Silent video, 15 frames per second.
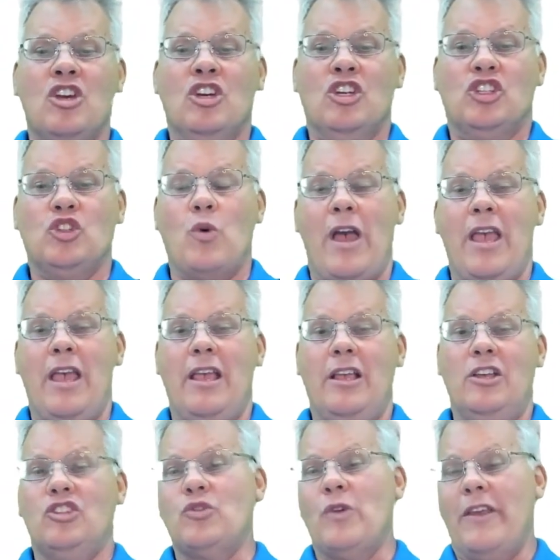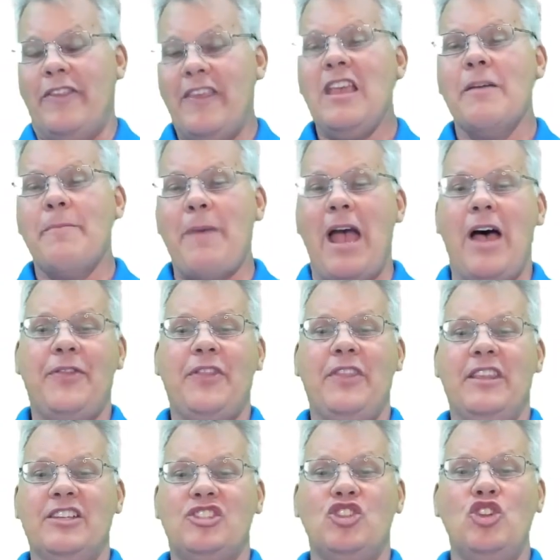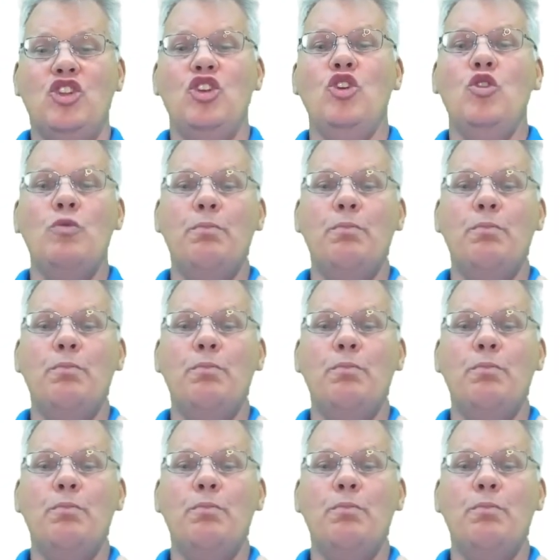So I think about this new